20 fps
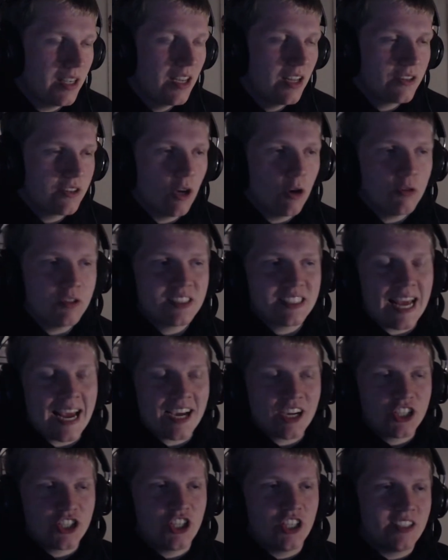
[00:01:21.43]
Those
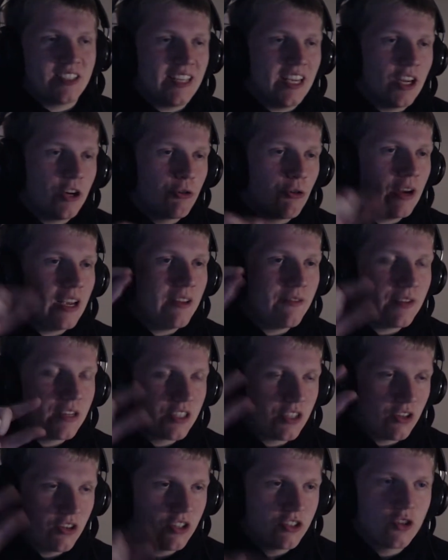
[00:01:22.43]
textures, the engravings
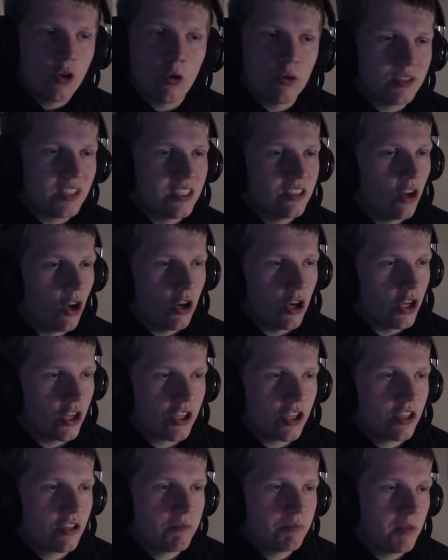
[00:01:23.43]
on the door did not
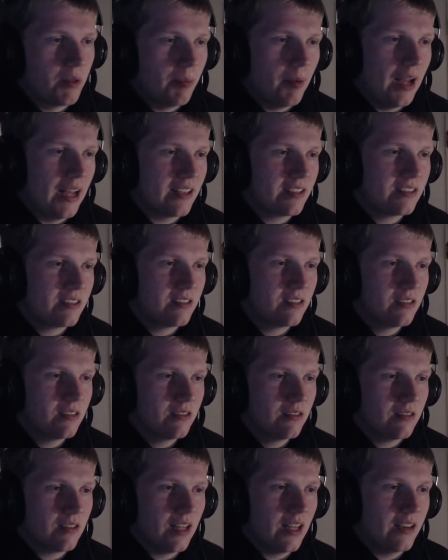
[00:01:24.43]
look the best
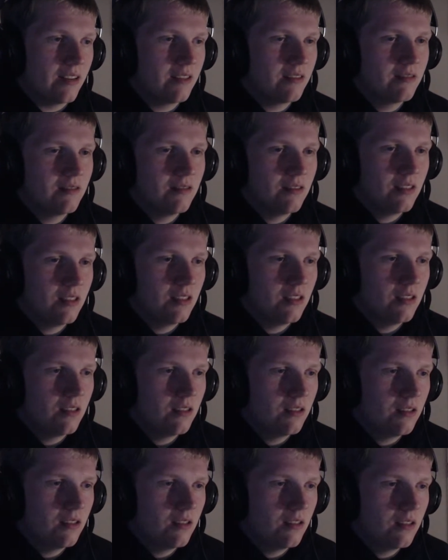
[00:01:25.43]
then.
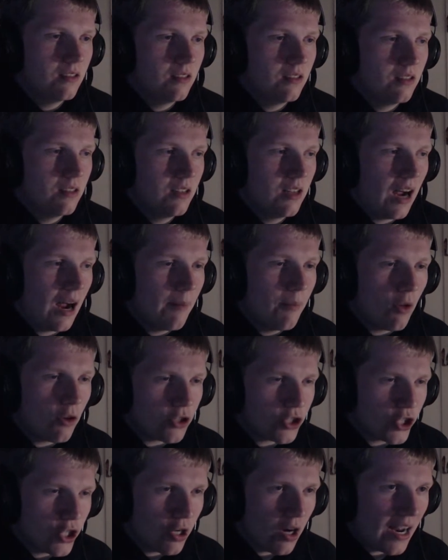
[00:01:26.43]
I'm not
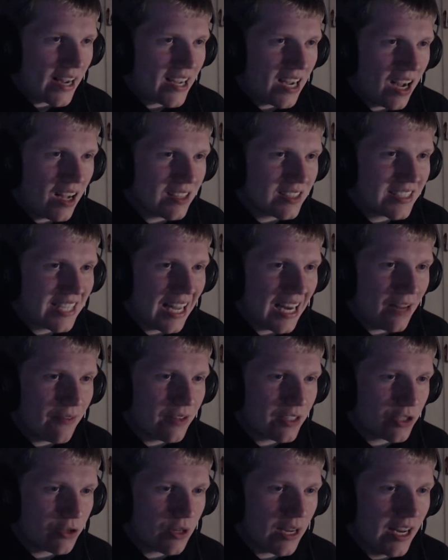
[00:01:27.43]
sure. I can't tell if
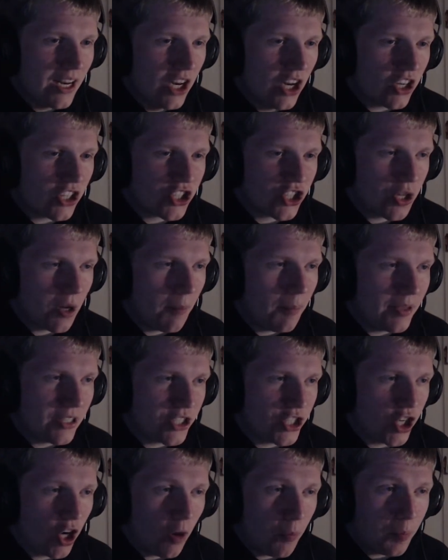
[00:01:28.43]
it looks a bit
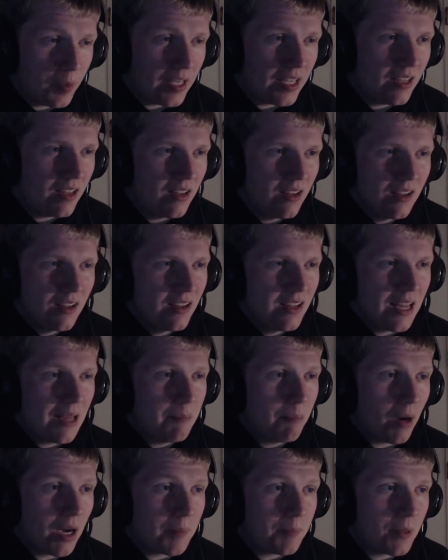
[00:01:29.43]
choppy. It
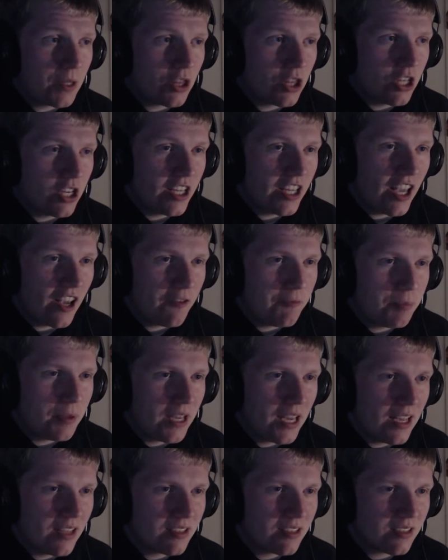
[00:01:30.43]
might be 30
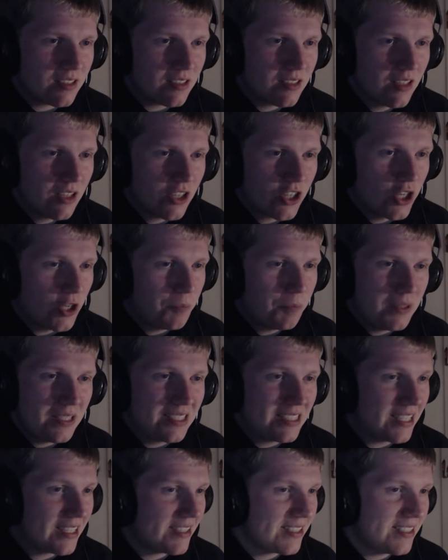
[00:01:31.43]
FPS. Could be
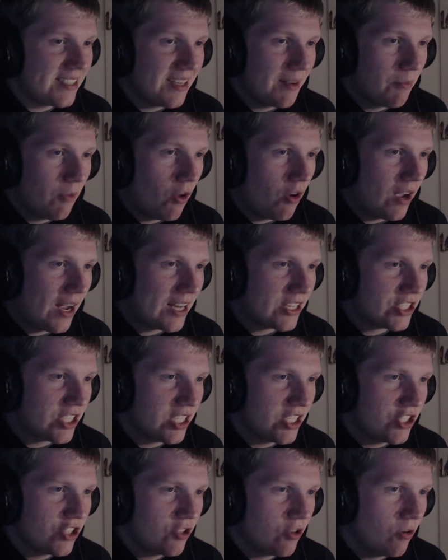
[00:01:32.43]
60. I'm not actually
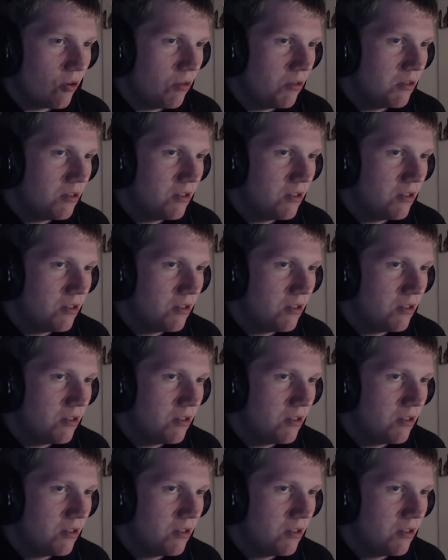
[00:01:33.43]
sure.